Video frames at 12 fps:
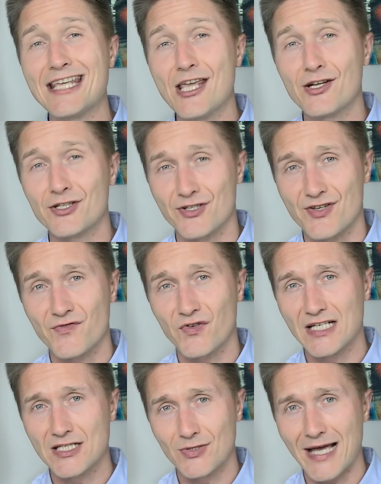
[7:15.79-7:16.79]
years for
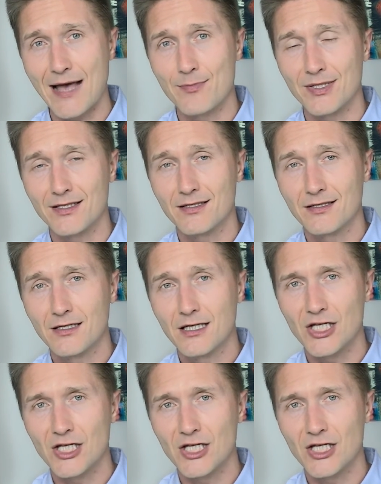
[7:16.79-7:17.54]
that to happen.